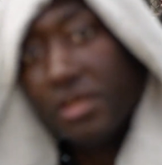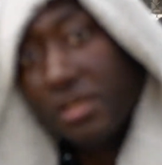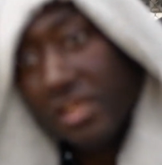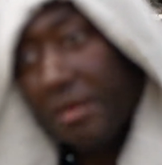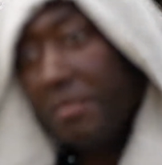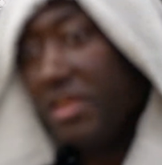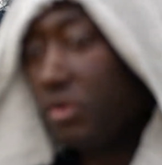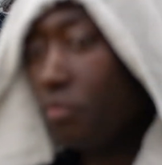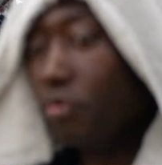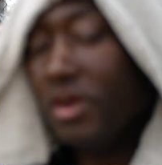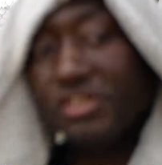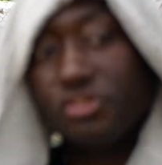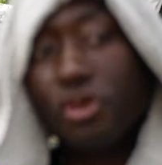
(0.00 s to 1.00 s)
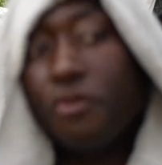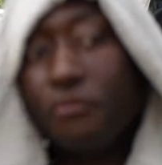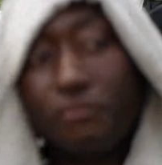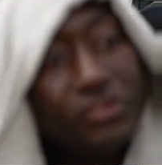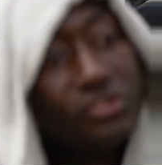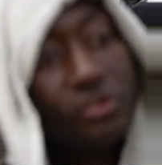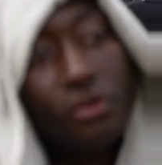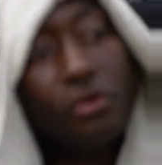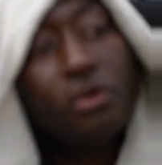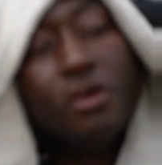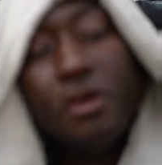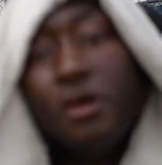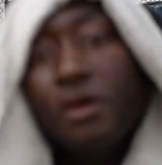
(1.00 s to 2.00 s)
And I mean the 1 is all physical. You know
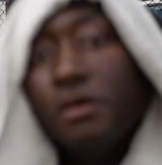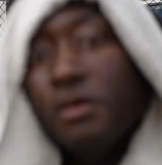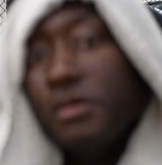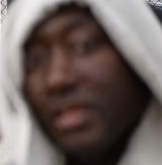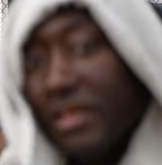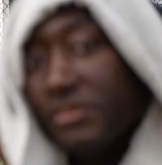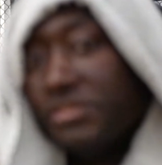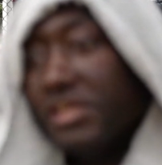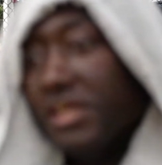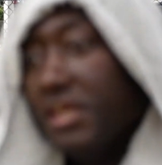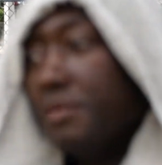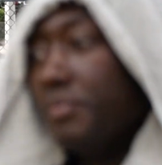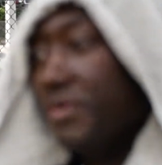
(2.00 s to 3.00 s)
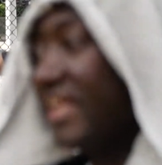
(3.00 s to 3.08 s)
what I'm saying?